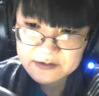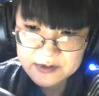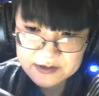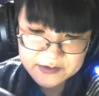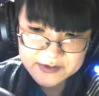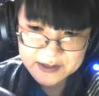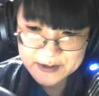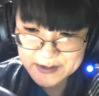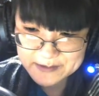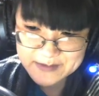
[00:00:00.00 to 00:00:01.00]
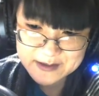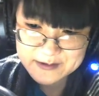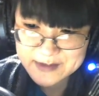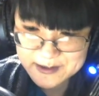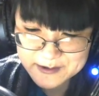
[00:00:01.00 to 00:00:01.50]
Versus
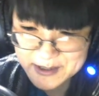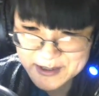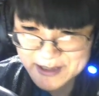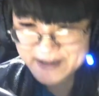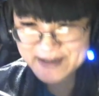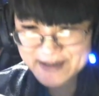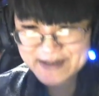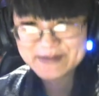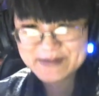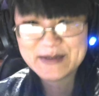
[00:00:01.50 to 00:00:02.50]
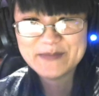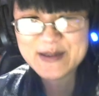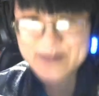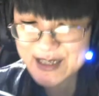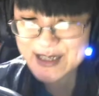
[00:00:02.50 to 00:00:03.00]
the Crown side,
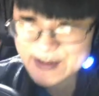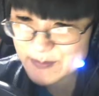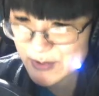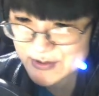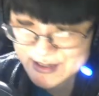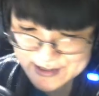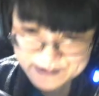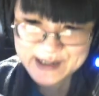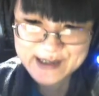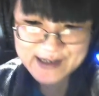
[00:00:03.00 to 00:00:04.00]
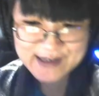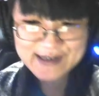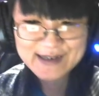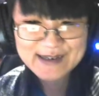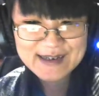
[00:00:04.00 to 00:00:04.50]
even
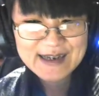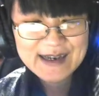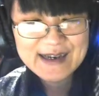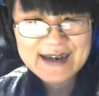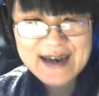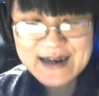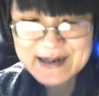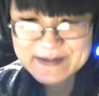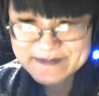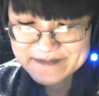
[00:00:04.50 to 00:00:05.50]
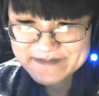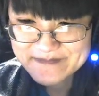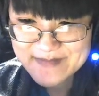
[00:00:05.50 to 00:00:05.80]
they are having trouble